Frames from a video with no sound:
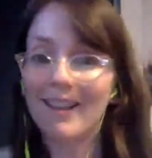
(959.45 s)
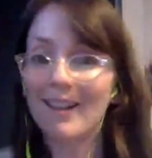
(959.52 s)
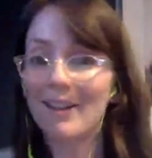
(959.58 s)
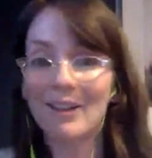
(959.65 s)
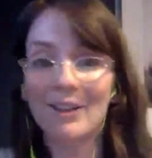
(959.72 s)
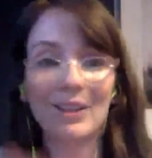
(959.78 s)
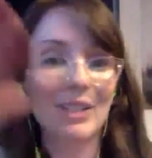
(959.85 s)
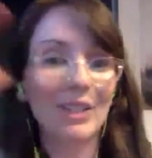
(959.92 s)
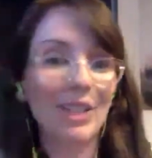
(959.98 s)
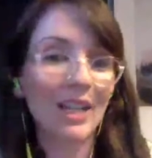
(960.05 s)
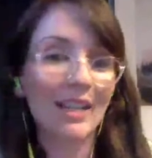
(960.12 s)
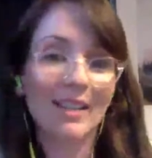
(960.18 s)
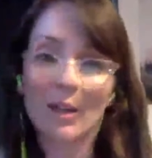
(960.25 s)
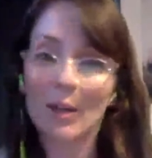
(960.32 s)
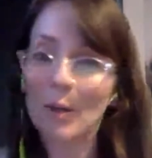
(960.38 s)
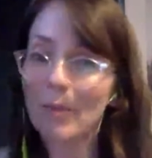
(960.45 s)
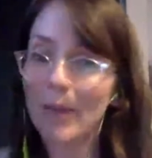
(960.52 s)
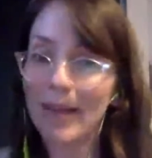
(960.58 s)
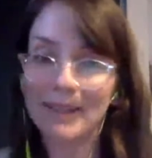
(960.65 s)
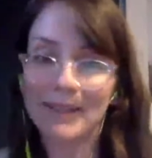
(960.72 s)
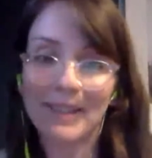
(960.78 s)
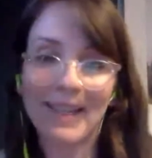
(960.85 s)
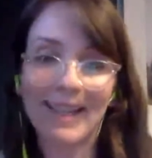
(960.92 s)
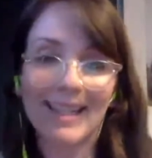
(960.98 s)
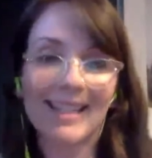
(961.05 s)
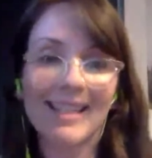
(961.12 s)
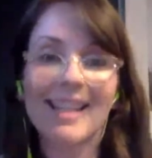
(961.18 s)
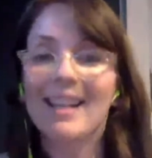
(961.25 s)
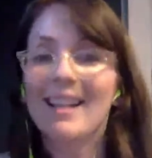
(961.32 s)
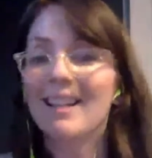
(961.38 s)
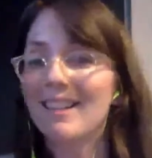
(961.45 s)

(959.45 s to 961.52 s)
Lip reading: There are days, there are bad days.